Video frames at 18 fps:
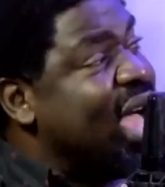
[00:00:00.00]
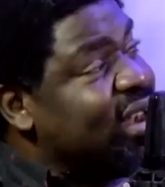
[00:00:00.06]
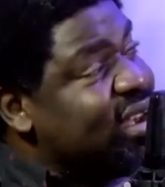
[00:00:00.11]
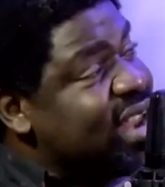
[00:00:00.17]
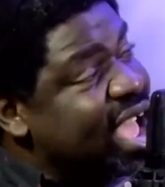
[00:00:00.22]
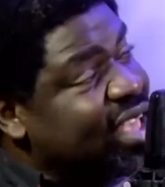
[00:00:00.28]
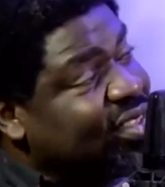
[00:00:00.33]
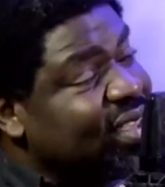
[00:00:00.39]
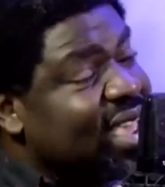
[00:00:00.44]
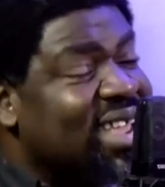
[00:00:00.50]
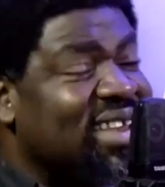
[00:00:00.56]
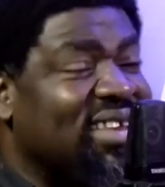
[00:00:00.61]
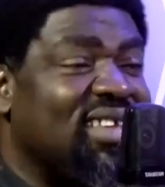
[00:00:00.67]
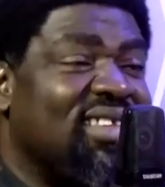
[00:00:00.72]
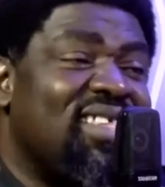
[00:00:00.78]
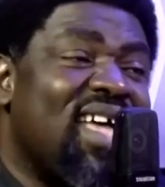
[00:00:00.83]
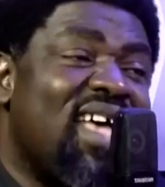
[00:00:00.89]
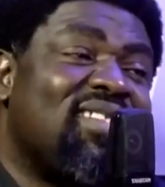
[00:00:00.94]
They are saying
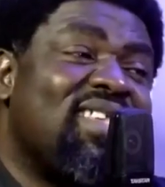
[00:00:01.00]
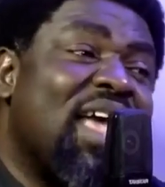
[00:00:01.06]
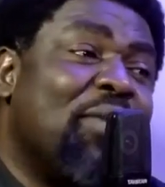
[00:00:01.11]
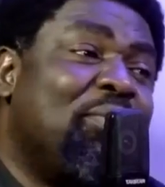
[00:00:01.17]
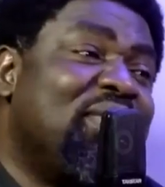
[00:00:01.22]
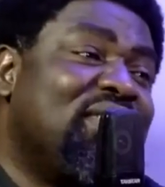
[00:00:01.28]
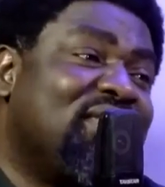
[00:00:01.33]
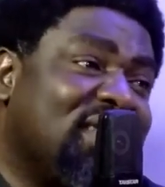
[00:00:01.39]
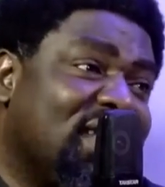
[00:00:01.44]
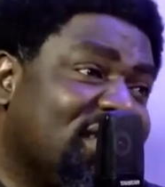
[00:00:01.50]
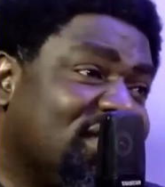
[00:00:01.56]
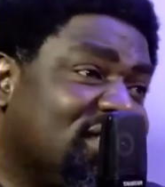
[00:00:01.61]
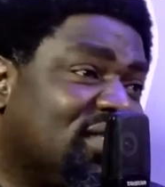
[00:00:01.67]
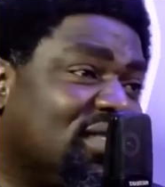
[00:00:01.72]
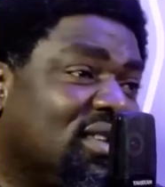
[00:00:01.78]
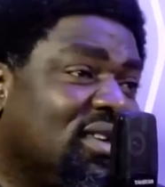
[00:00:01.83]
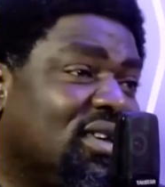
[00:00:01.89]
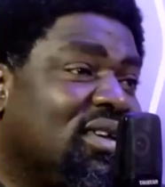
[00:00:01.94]
this, that's their
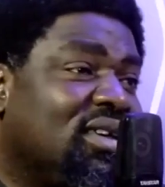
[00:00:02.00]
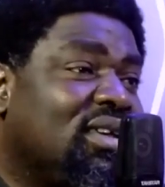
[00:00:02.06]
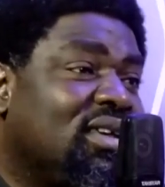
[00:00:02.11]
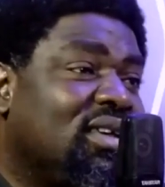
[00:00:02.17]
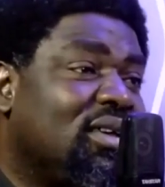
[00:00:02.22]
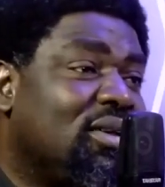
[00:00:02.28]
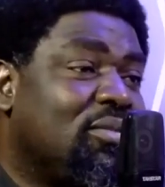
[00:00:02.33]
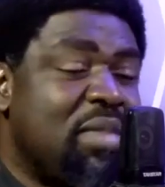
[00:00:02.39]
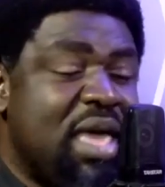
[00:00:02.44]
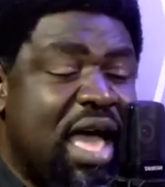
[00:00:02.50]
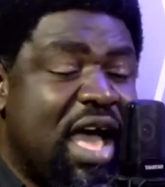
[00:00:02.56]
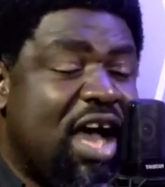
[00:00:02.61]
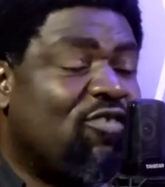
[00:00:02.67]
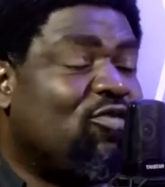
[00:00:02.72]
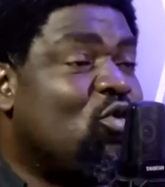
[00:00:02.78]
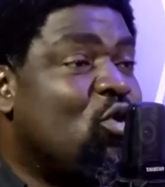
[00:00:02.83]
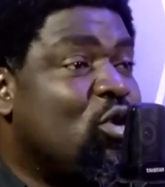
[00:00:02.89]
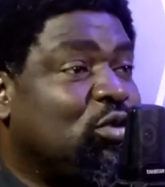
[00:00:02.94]
business. Me, I
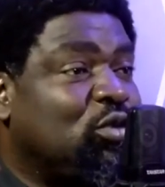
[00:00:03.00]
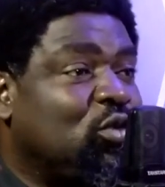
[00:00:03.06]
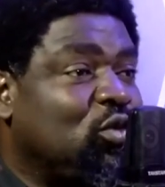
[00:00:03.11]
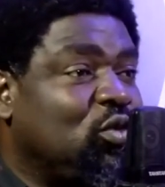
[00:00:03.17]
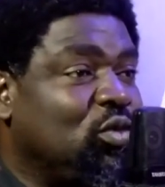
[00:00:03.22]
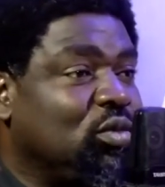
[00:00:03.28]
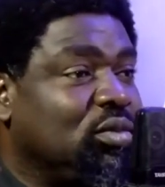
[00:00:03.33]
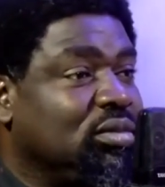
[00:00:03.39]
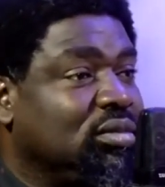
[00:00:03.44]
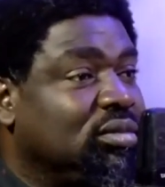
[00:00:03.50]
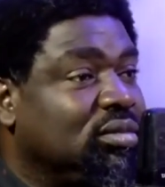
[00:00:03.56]
have work to do.